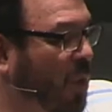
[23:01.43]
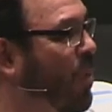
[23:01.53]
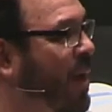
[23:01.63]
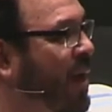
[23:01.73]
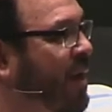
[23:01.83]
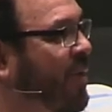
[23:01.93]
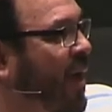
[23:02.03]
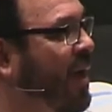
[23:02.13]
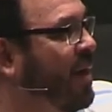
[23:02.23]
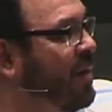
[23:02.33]
bread and
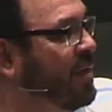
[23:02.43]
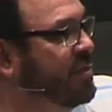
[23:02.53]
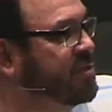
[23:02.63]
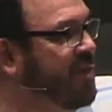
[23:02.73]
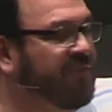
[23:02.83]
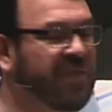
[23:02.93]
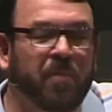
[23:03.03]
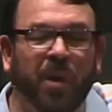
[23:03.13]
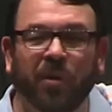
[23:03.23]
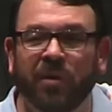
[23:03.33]
they had stuff in
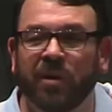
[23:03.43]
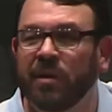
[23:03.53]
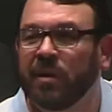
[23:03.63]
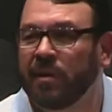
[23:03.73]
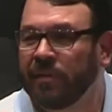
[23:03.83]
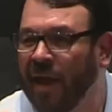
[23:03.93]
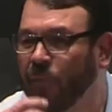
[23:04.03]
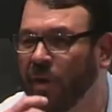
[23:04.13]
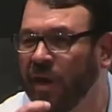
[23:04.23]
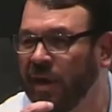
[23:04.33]
the boat and
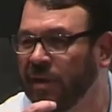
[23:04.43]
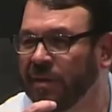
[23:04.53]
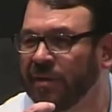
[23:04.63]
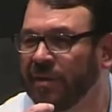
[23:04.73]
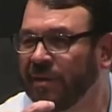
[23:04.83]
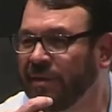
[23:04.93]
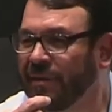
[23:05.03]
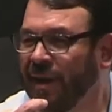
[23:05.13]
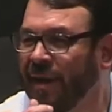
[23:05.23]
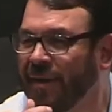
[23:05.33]
they were eating."
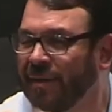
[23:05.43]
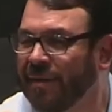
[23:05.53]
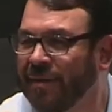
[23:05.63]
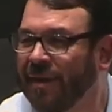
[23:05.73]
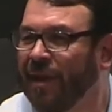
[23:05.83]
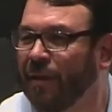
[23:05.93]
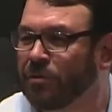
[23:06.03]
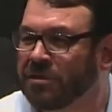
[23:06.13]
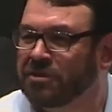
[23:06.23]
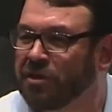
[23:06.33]
And they
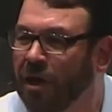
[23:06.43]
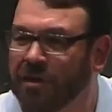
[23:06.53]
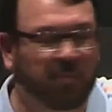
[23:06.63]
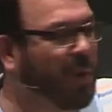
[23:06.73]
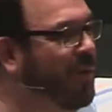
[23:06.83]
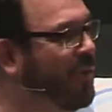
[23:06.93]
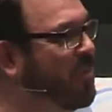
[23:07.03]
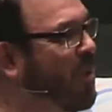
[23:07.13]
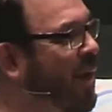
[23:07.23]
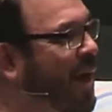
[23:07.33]
were just tossing part of
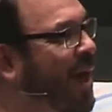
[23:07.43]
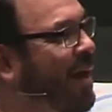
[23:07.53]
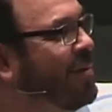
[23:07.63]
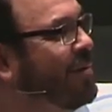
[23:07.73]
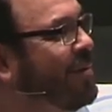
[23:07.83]
their bread out.